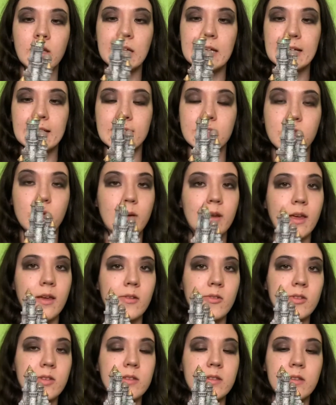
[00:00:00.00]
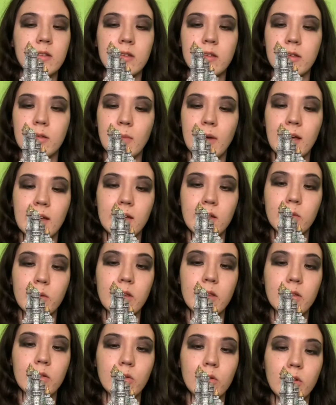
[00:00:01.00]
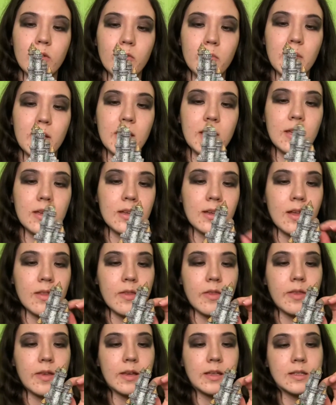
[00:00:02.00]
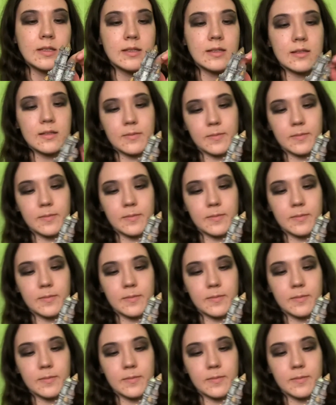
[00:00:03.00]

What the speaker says: so it goes better with all of my other things.